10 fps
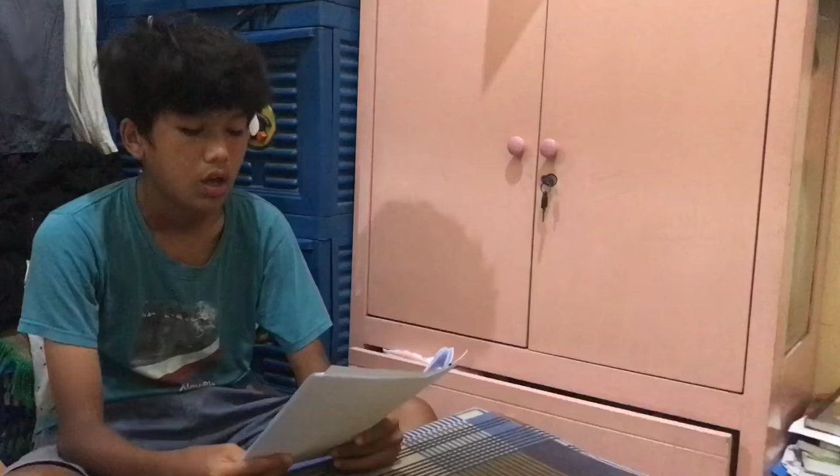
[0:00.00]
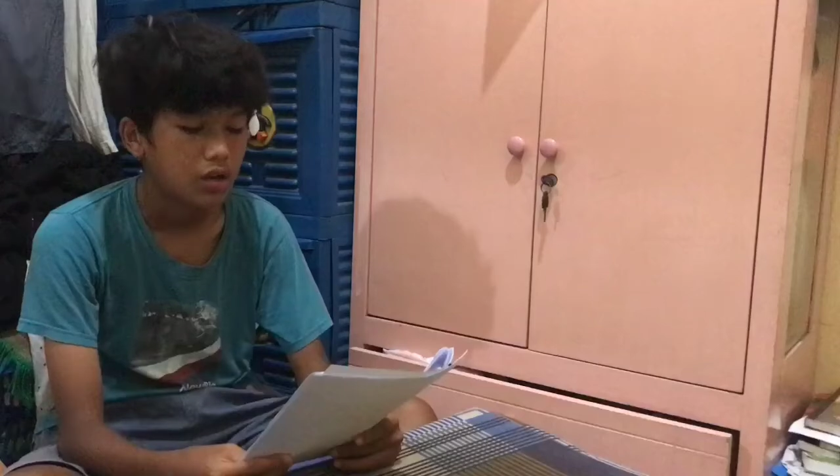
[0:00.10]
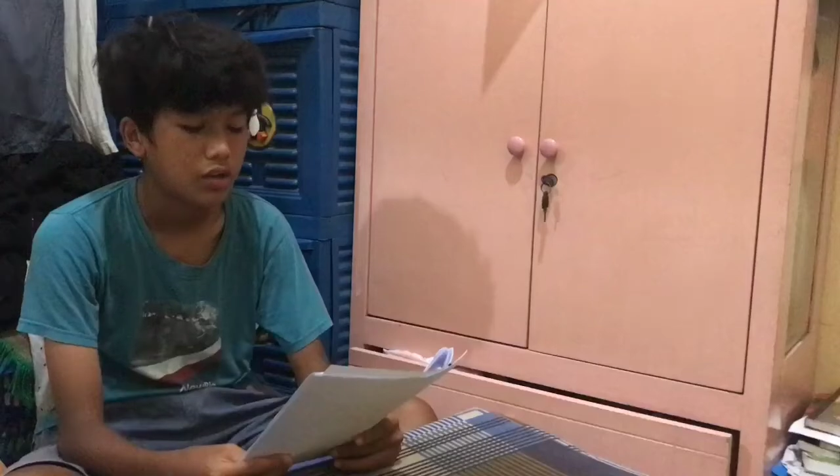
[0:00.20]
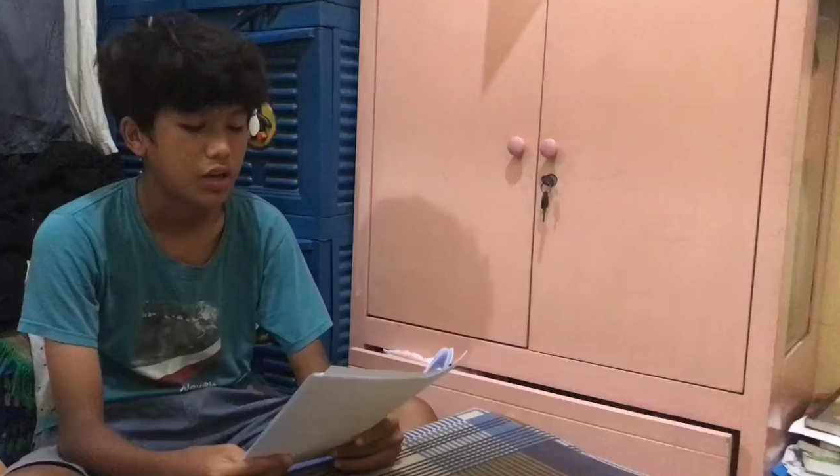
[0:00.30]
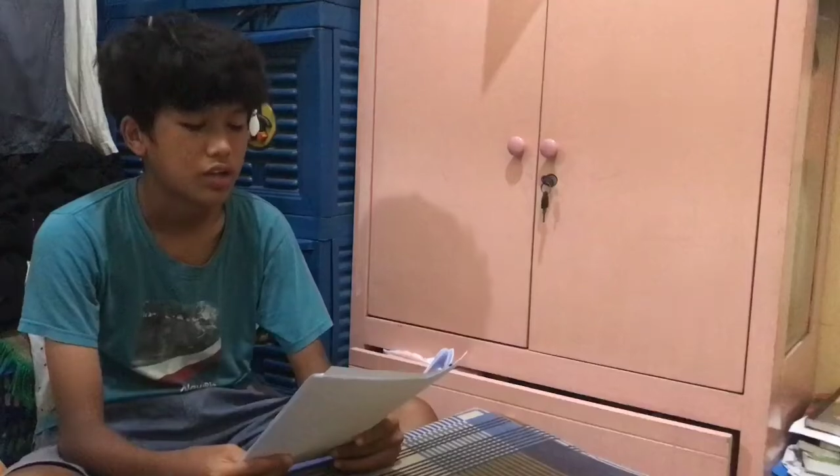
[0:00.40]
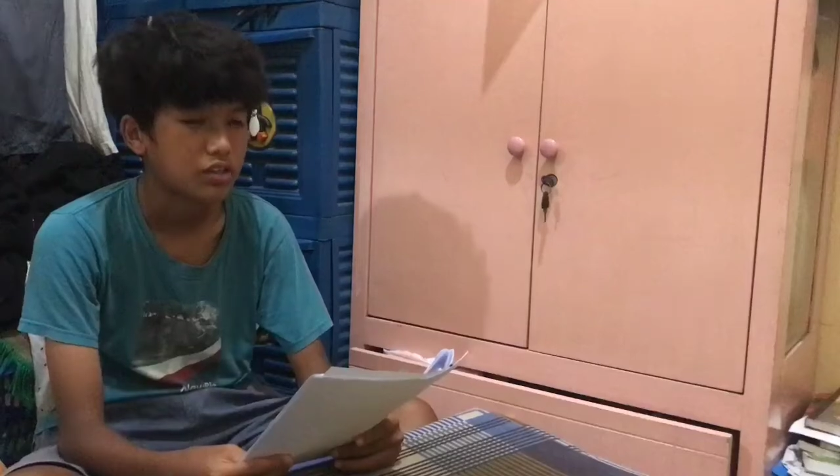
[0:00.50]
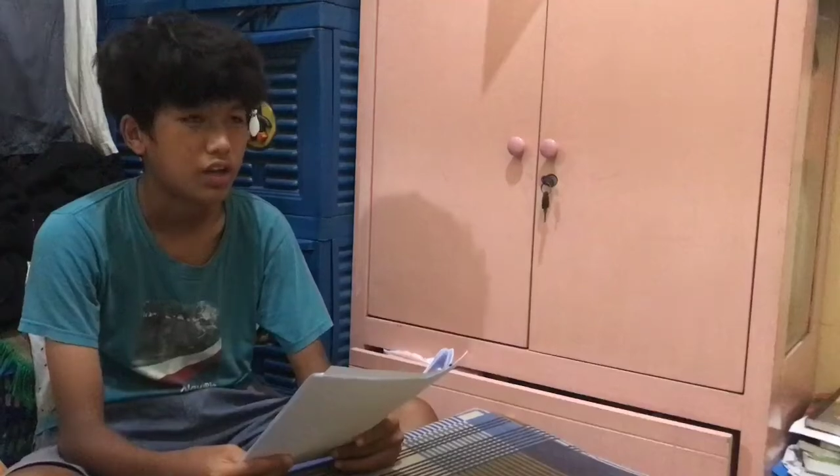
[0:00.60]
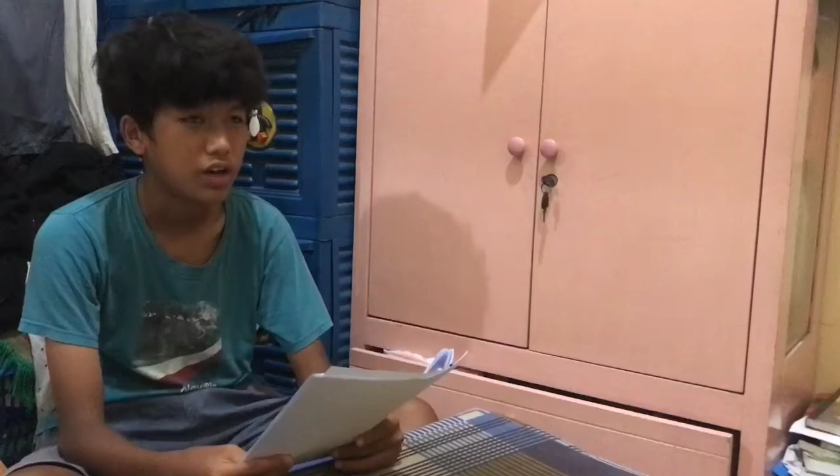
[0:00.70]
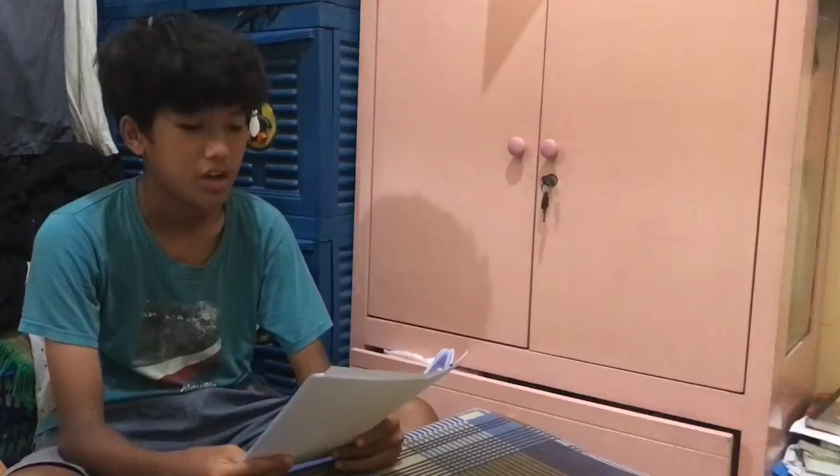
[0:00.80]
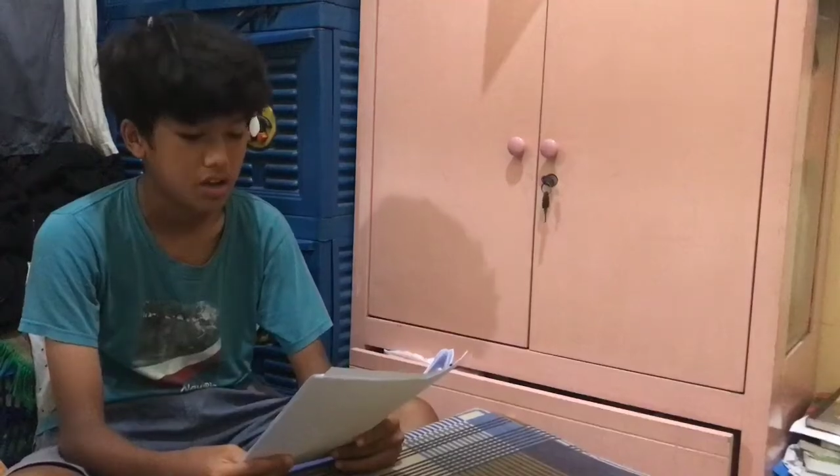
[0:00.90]
Yes,
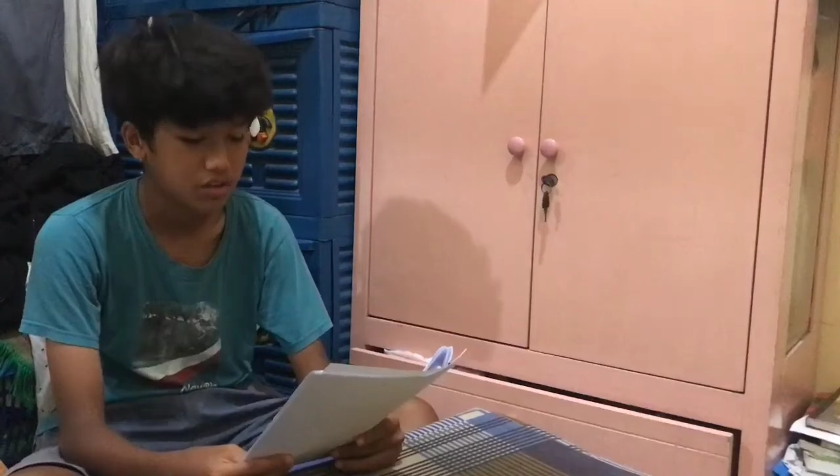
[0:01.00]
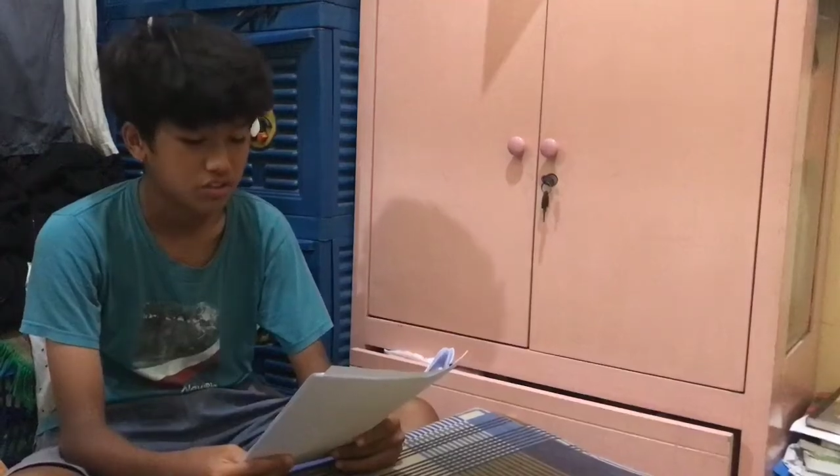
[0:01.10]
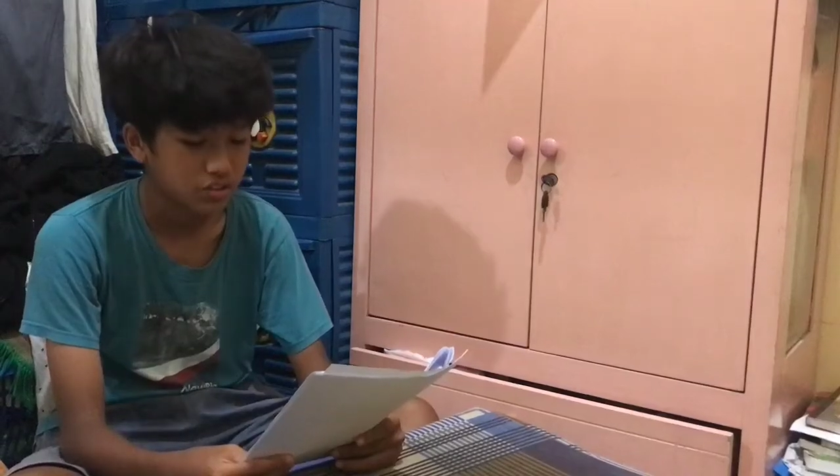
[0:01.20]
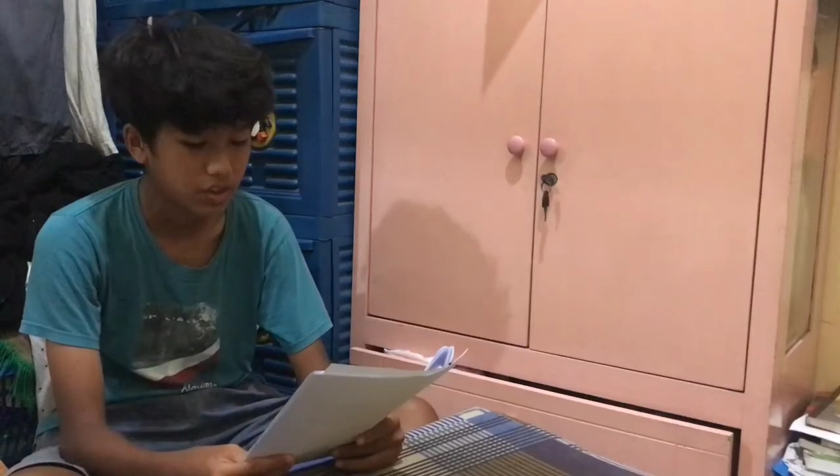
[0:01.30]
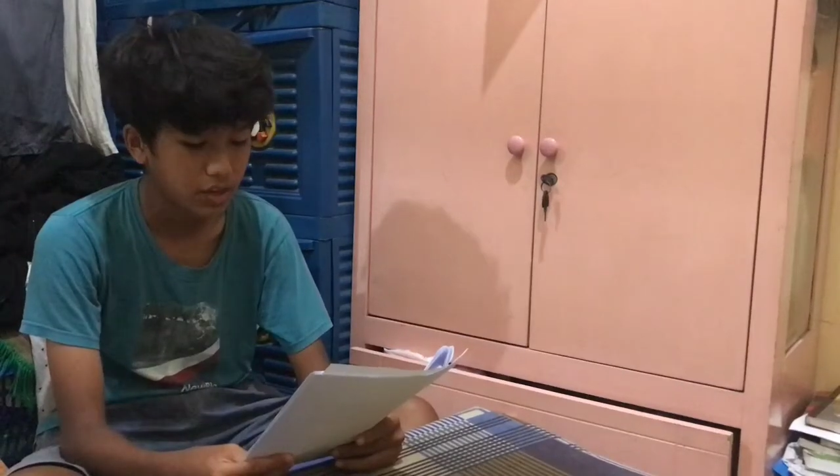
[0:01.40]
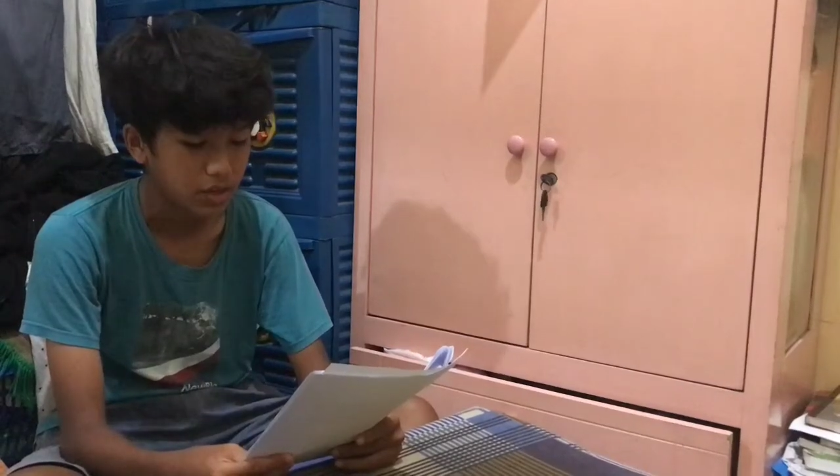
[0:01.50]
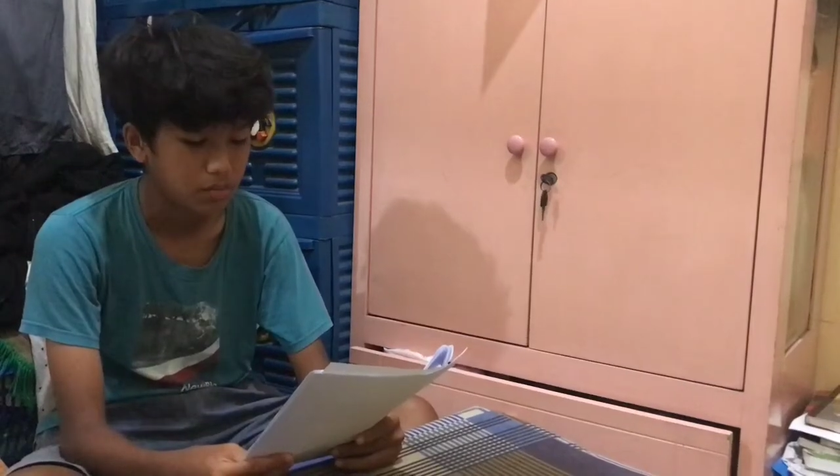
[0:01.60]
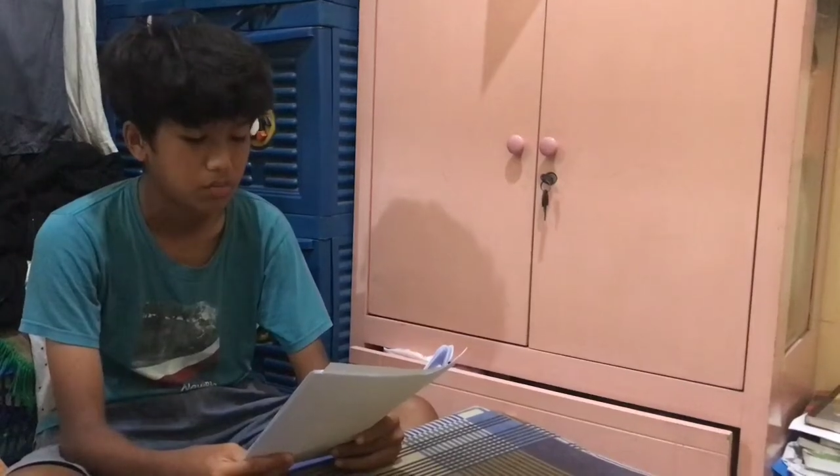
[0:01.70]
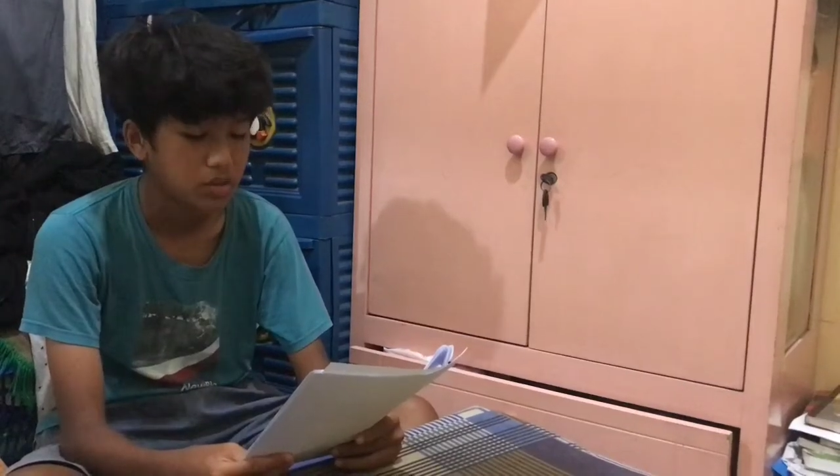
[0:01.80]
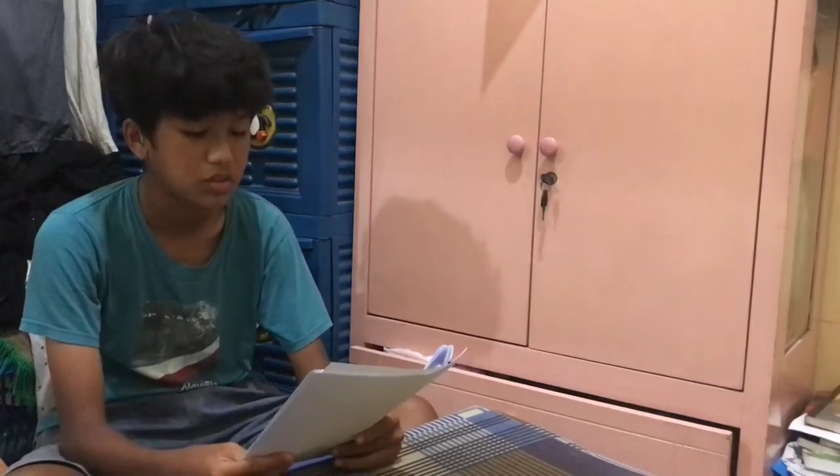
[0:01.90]
I understand,
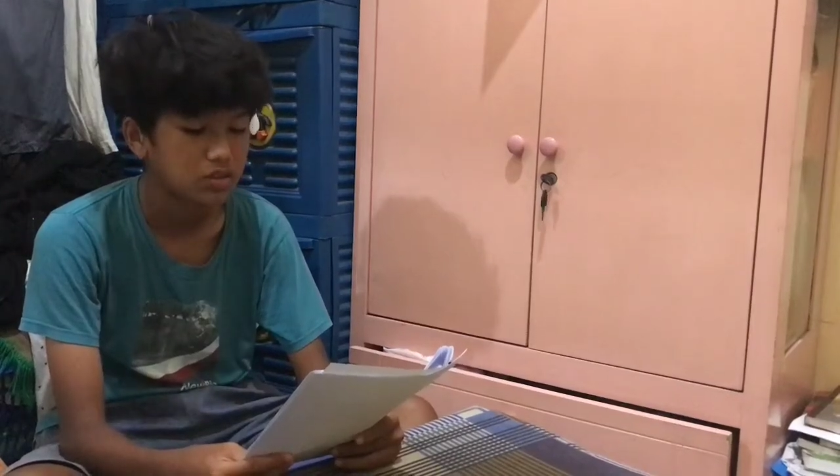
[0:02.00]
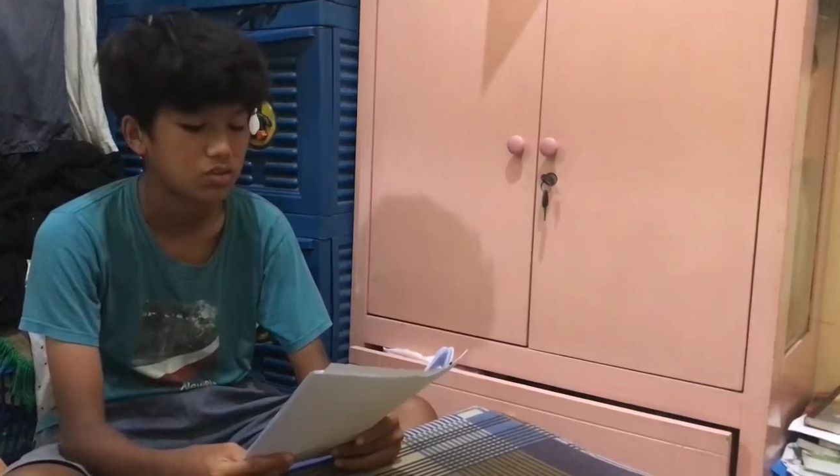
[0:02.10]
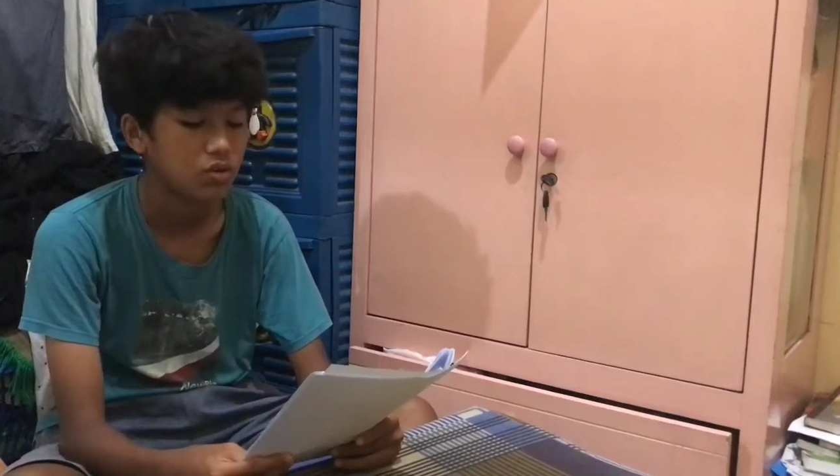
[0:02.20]
Miss.